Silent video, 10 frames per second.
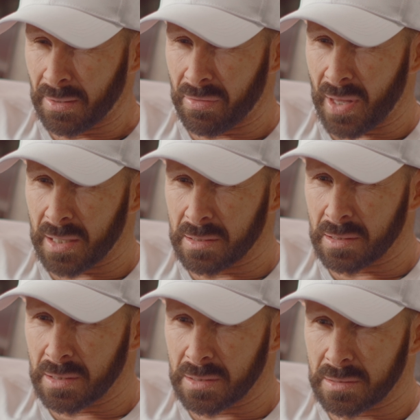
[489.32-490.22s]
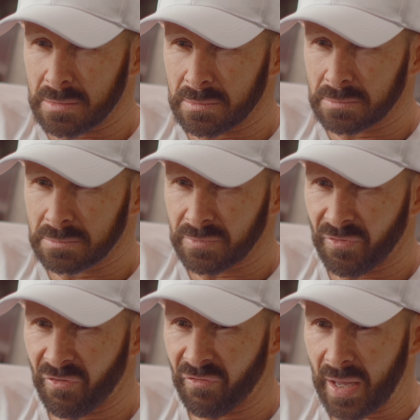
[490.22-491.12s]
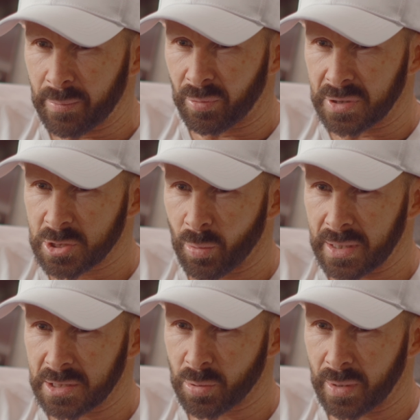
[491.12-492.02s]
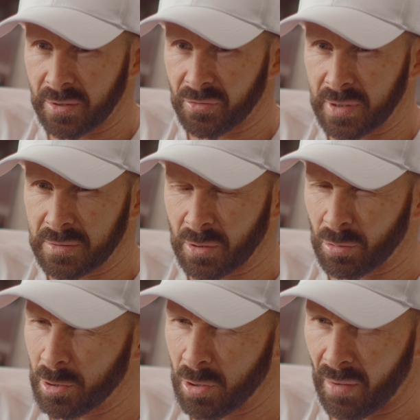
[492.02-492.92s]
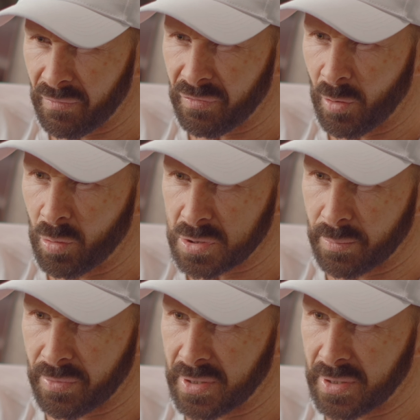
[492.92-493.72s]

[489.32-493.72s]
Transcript: Then in February 2023, there are a lot of awesome